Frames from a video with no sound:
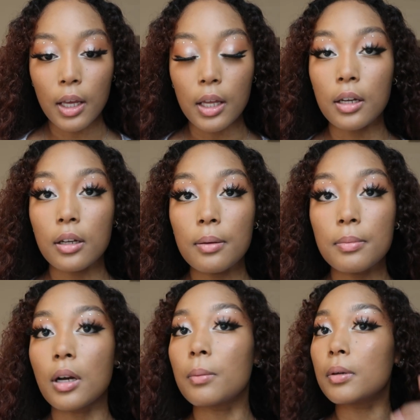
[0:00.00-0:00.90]
And I ended up
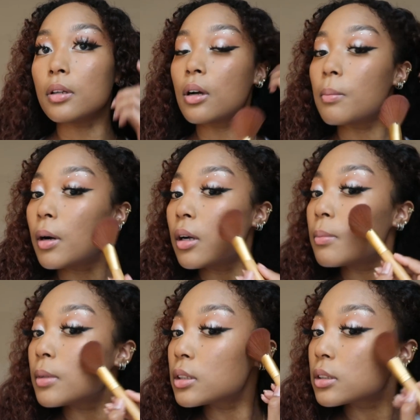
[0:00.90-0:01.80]
not putting on
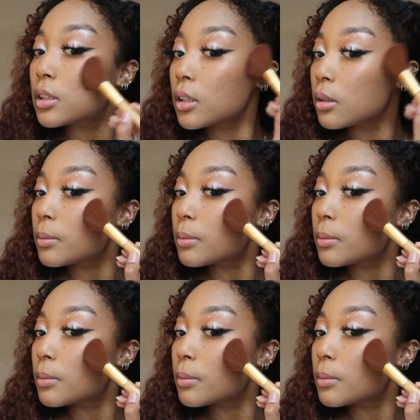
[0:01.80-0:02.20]
bottom mascara